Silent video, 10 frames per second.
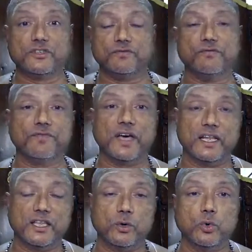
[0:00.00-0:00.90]
which
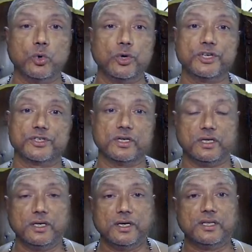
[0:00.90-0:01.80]
where the u
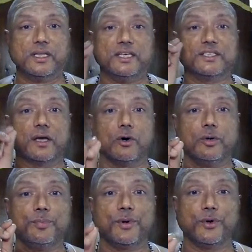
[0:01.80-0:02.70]
is the
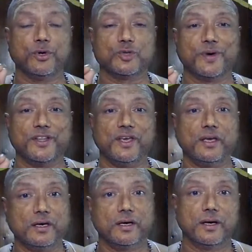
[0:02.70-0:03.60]
sound produced by
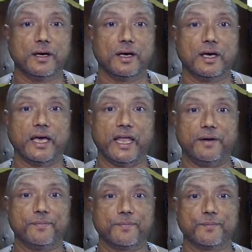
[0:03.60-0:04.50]
the hen